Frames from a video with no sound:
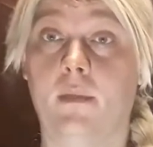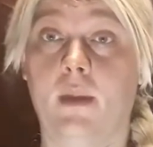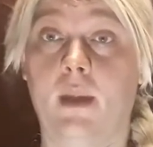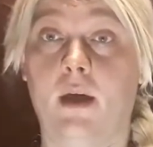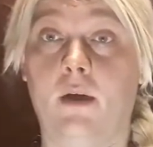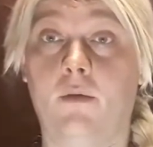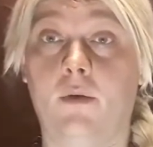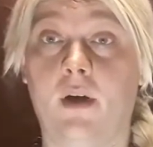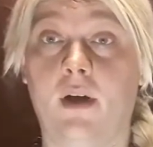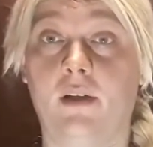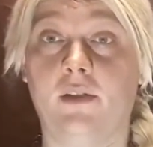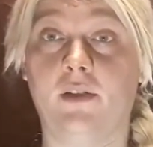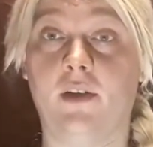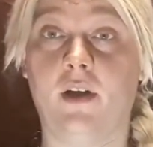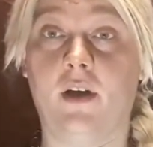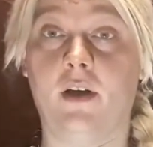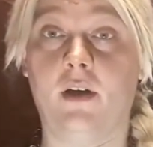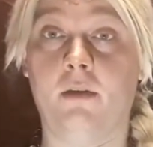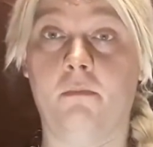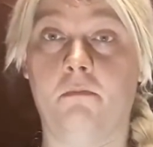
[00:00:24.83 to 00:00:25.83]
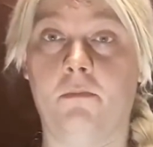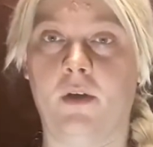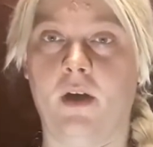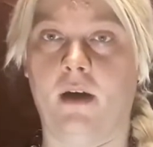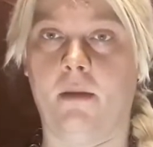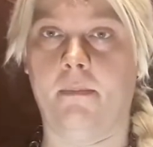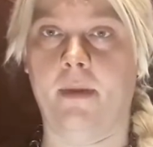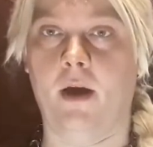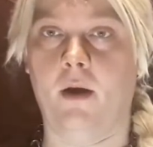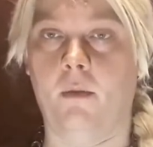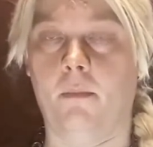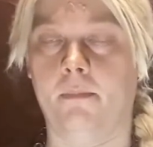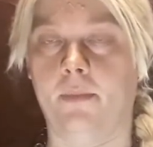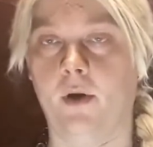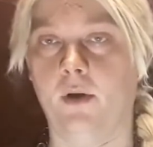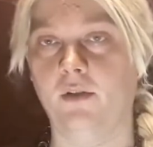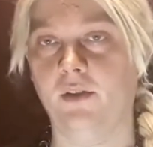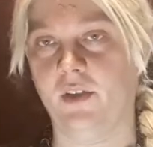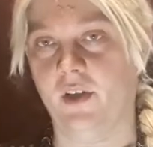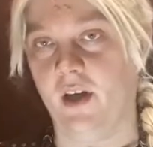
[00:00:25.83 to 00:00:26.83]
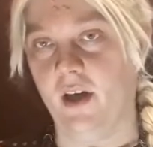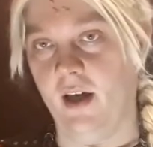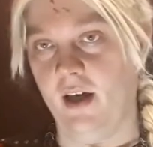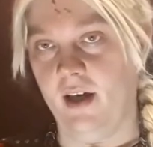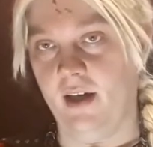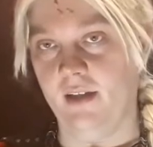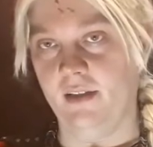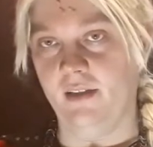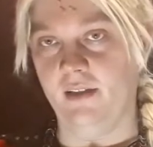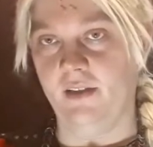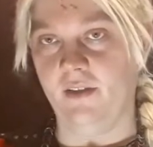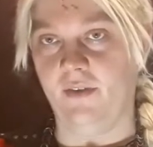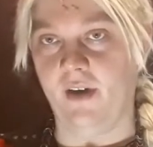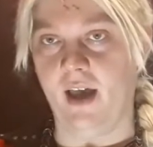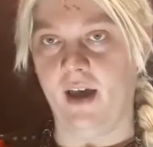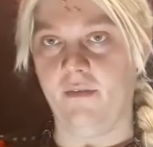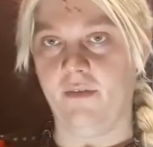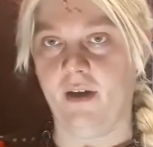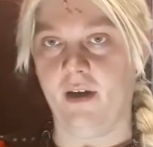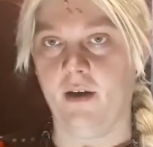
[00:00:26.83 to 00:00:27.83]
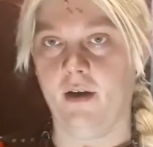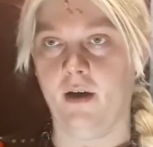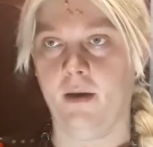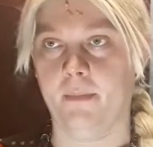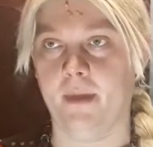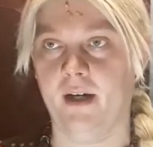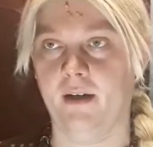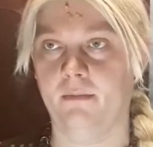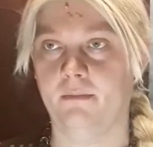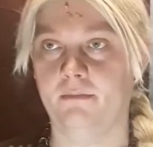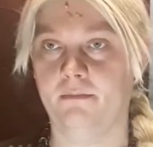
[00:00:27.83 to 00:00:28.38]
And we're also going to talk about pros and cons of having armor.